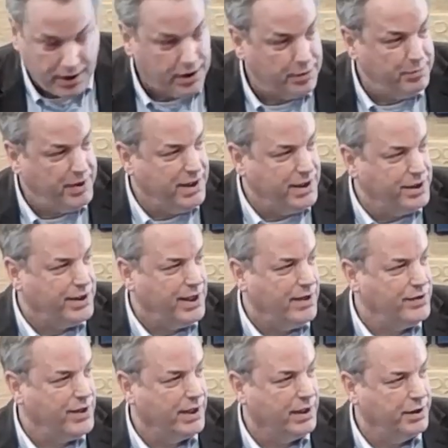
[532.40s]
To me, this
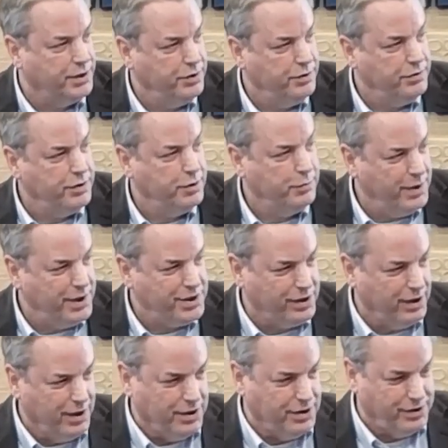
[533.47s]
sounds like a UU wish
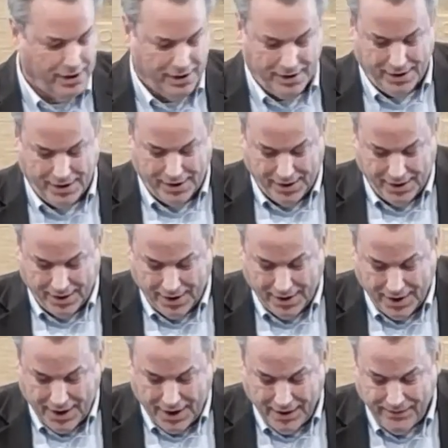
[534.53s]
list.
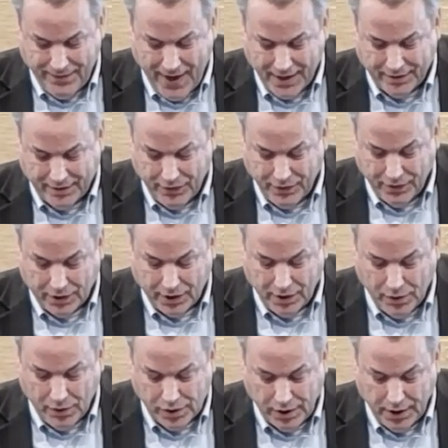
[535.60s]
In fact, if you look
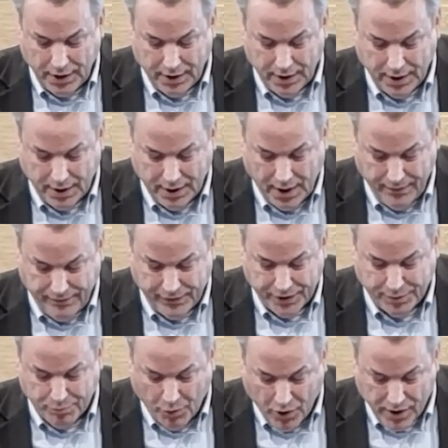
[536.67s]
closely enough,
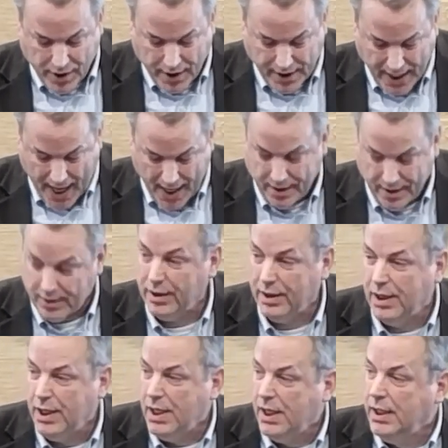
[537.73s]
it's more than that.
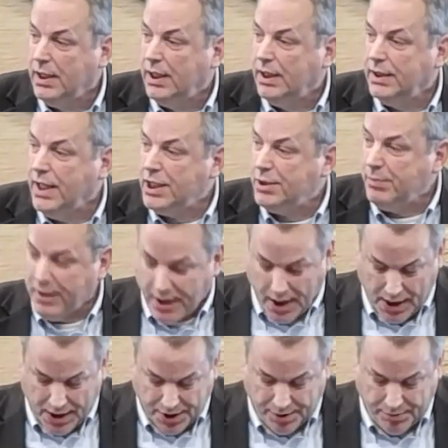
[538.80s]
And that's
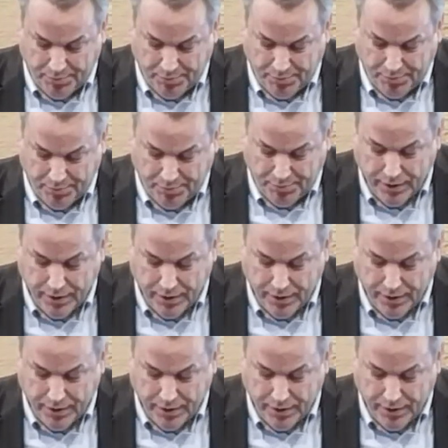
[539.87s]
because both the